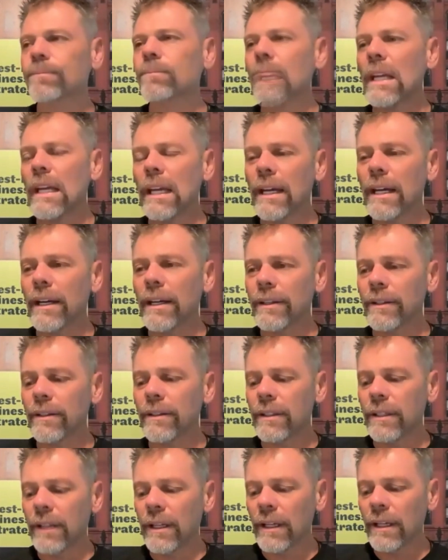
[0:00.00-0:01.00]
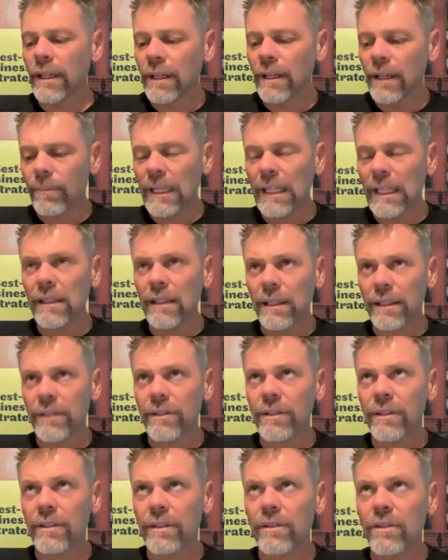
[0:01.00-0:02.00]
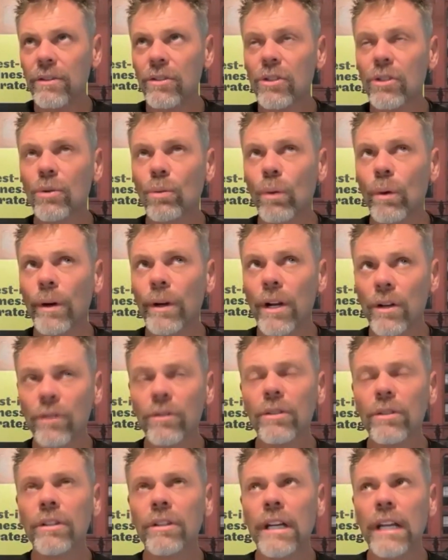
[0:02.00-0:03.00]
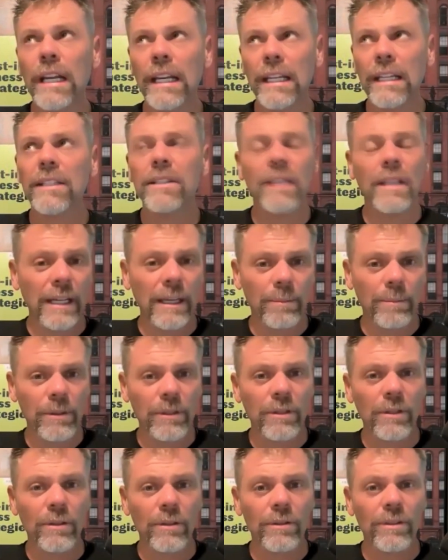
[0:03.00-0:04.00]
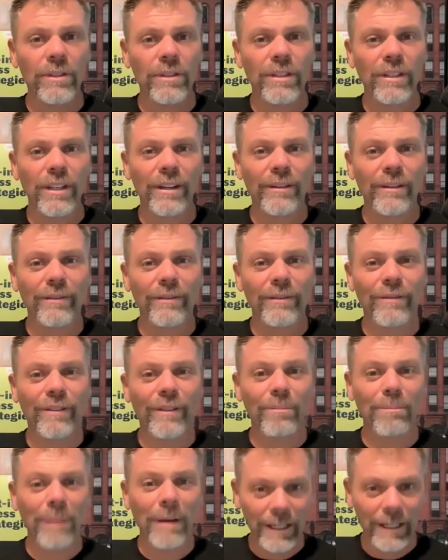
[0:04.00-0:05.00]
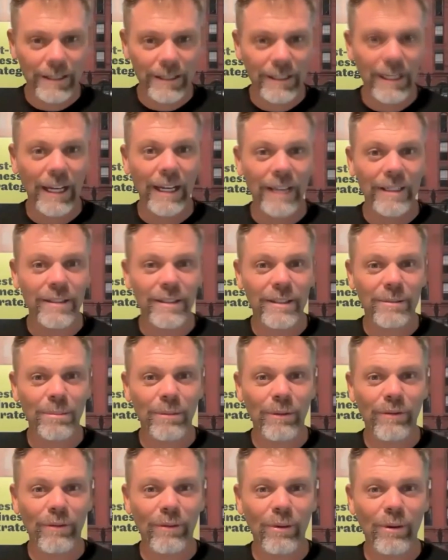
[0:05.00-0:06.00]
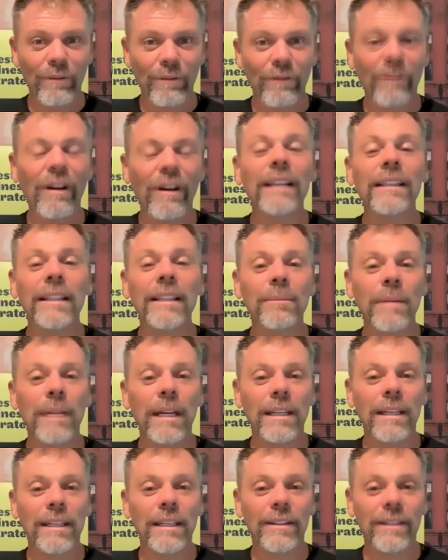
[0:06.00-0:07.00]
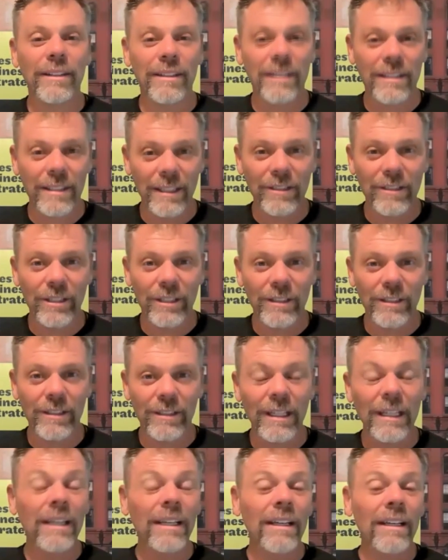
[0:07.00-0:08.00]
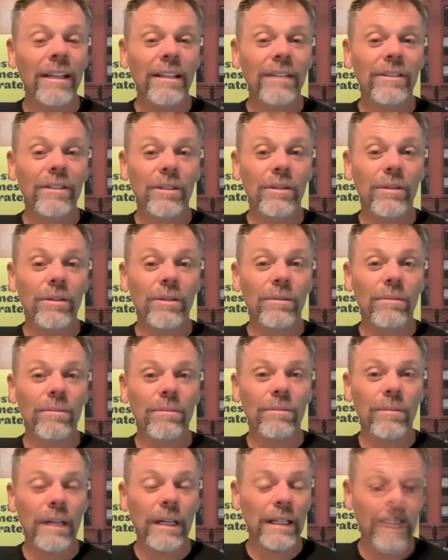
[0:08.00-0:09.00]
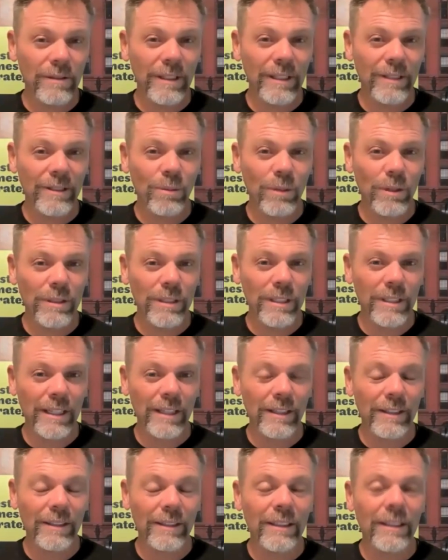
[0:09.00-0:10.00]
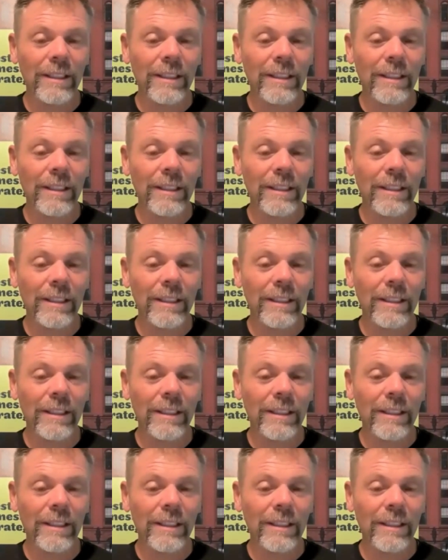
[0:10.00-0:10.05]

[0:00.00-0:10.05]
and he listened to 187 episodes of the podcast before finally making the decision to, hey, let's work together.